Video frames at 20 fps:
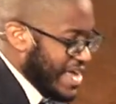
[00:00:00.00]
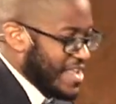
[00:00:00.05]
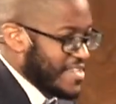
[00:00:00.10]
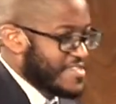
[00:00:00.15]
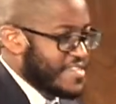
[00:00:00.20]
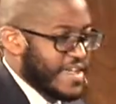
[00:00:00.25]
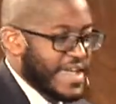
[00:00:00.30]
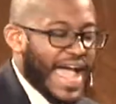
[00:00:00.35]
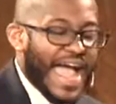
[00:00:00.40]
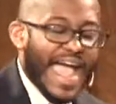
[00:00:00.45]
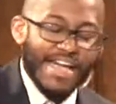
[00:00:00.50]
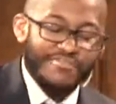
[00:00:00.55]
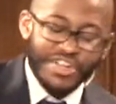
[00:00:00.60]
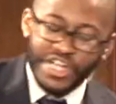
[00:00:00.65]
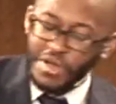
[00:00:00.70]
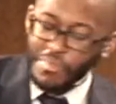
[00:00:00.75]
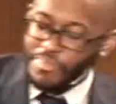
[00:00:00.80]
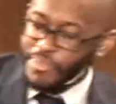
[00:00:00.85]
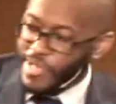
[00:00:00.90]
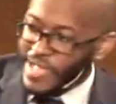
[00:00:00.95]
and say, I have a
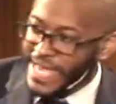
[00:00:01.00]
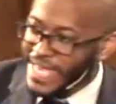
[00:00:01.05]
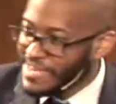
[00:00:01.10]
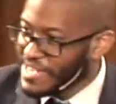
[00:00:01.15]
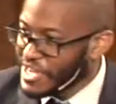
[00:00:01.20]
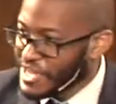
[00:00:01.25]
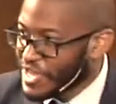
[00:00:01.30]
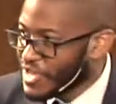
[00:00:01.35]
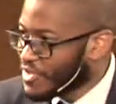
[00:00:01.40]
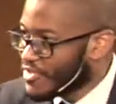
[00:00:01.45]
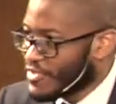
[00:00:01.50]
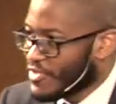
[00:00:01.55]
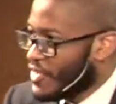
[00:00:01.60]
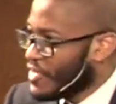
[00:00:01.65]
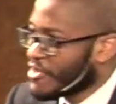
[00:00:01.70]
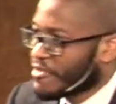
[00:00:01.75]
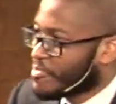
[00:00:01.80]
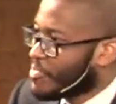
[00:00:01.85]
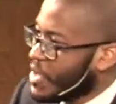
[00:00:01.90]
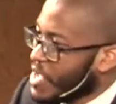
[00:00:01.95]
complaint against
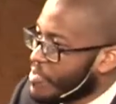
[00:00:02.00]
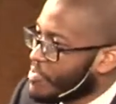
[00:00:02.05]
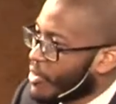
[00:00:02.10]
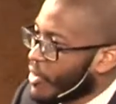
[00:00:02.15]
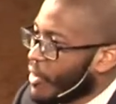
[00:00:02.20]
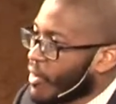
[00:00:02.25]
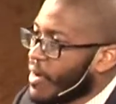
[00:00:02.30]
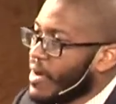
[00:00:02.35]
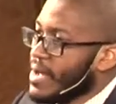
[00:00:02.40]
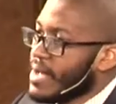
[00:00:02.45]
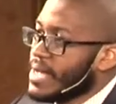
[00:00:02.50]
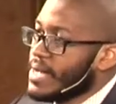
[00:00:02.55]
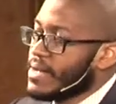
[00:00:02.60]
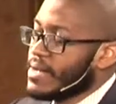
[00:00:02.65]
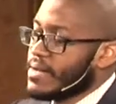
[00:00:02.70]
this people